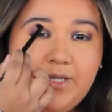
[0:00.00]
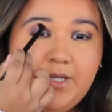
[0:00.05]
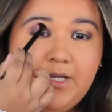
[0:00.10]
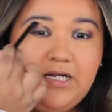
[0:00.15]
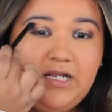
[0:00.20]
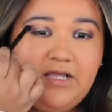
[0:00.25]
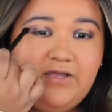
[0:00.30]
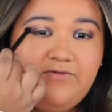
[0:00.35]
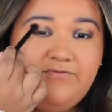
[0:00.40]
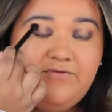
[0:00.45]
and
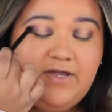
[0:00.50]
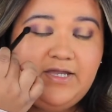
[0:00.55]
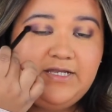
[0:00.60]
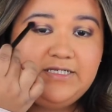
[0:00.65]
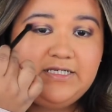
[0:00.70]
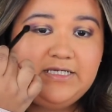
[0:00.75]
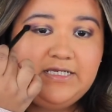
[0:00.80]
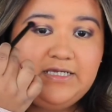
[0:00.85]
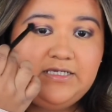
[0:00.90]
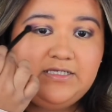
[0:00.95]
I find
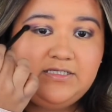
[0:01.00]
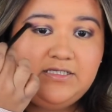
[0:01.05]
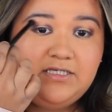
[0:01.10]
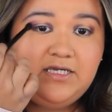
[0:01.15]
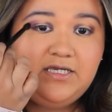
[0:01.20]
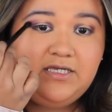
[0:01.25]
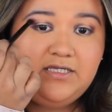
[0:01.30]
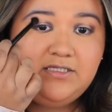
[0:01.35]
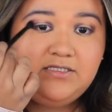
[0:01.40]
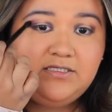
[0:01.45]

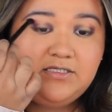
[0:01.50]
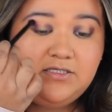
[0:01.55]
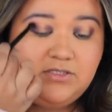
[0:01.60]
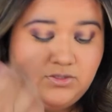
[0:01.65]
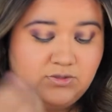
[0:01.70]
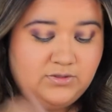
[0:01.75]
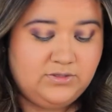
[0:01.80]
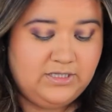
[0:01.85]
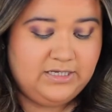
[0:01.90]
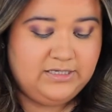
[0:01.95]
easiest, is
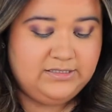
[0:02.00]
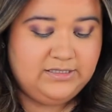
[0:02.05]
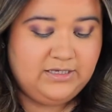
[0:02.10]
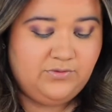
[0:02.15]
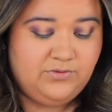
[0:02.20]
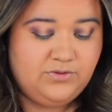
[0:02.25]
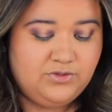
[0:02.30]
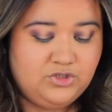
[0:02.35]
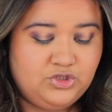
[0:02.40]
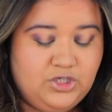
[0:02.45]
to lay
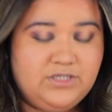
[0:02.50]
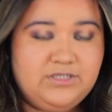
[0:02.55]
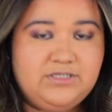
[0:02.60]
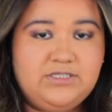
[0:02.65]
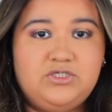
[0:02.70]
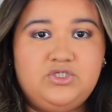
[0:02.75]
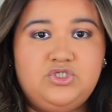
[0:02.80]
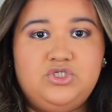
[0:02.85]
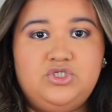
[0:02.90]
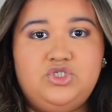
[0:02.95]
down the
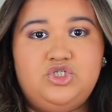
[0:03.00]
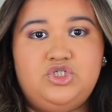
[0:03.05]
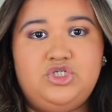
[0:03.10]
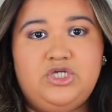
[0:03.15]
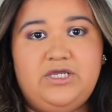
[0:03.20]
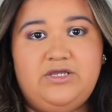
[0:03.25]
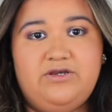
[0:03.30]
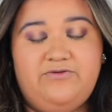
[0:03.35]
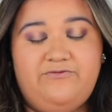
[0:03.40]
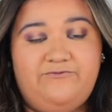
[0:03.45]
transition
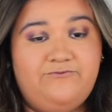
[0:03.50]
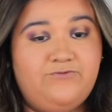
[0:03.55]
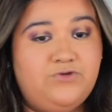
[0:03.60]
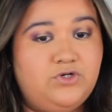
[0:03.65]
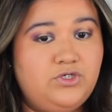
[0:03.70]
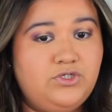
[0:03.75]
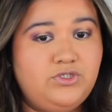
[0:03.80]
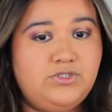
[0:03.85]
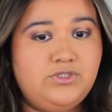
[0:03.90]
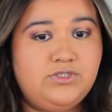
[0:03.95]
shade
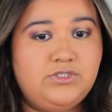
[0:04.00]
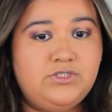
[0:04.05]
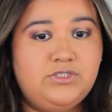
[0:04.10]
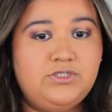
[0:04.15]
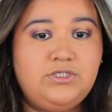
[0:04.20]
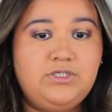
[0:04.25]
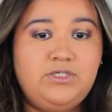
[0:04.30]
first.